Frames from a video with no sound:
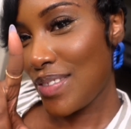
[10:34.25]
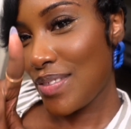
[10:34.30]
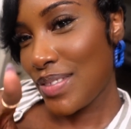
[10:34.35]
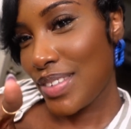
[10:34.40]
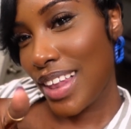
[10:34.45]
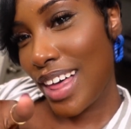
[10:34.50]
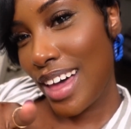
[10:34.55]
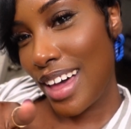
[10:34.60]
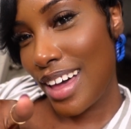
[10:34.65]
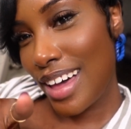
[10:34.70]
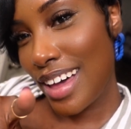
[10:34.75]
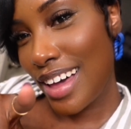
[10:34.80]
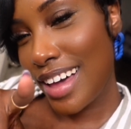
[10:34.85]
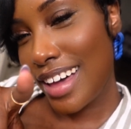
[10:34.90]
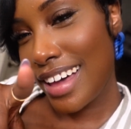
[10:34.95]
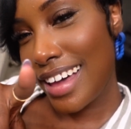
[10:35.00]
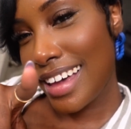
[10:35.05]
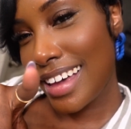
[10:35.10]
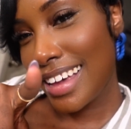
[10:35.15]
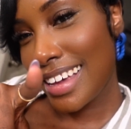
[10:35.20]

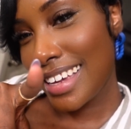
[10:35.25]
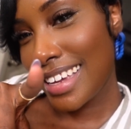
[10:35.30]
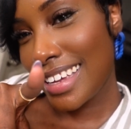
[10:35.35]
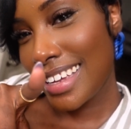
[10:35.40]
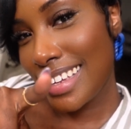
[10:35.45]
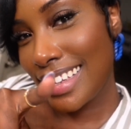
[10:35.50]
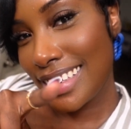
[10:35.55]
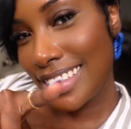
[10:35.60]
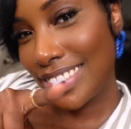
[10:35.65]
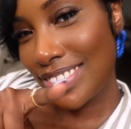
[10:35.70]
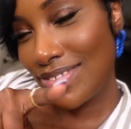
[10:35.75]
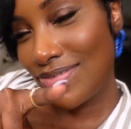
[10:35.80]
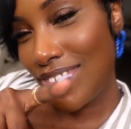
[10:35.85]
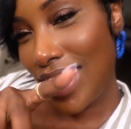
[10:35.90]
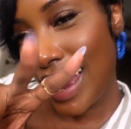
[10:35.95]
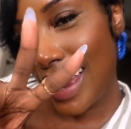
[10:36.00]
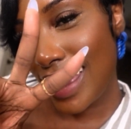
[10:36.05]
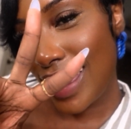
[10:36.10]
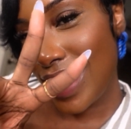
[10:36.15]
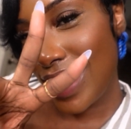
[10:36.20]
vlog.
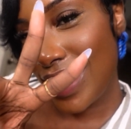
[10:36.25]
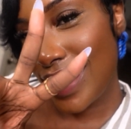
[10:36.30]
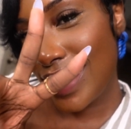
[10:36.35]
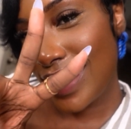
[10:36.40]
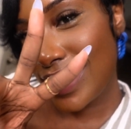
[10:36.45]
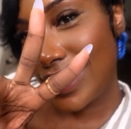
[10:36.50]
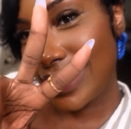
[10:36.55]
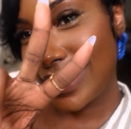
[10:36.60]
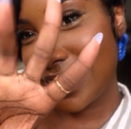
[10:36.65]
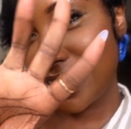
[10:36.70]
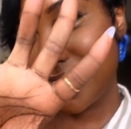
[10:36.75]
Bye,